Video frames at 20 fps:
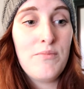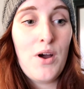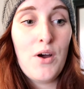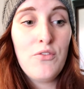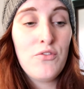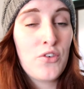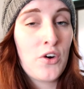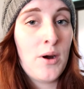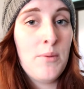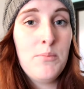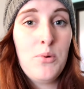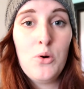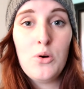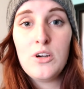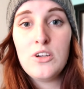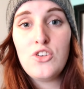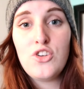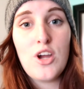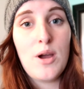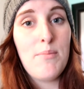a front
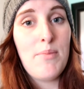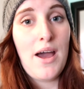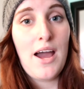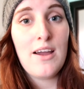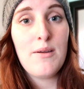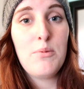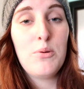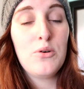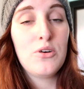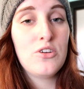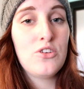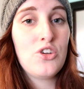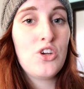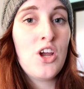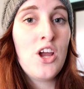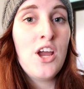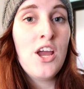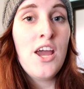porch, a back porch,